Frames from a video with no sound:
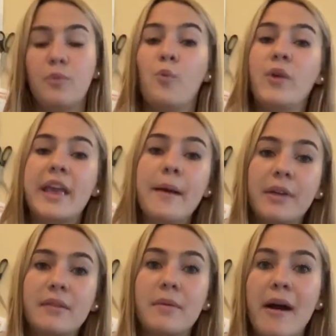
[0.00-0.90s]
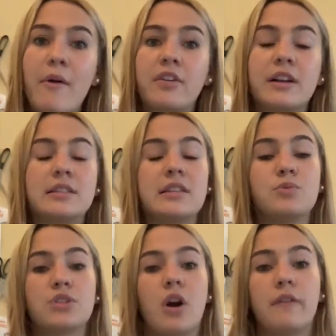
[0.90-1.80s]
We can't blame them, however, as this
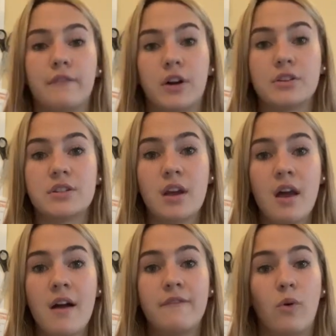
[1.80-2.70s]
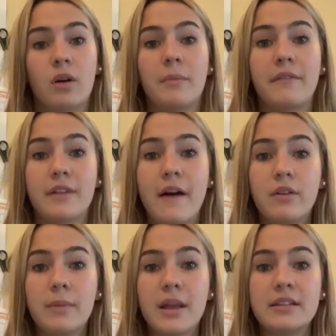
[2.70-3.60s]
was our first form of
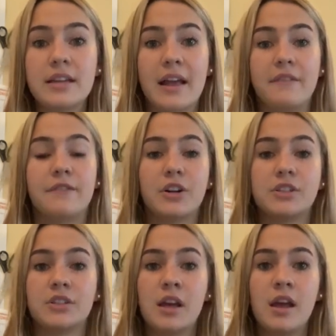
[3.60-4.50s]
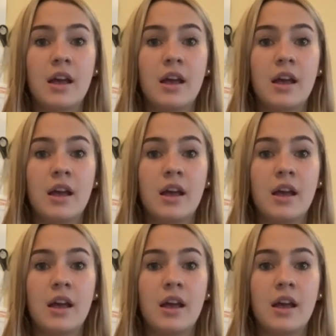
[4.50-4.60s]
government and first